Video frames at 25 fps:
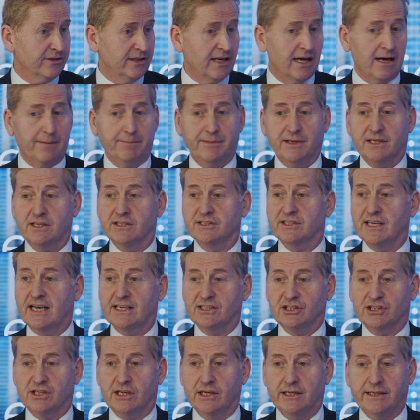Yeah, because
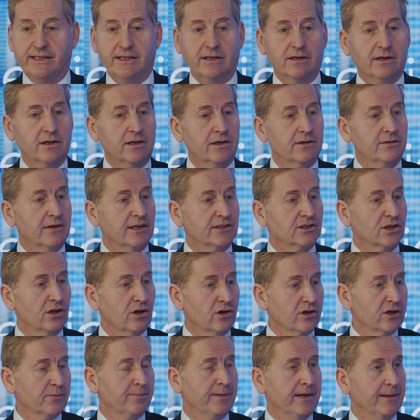actually, there's a
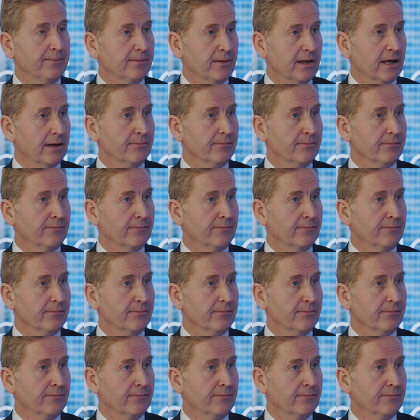lot of people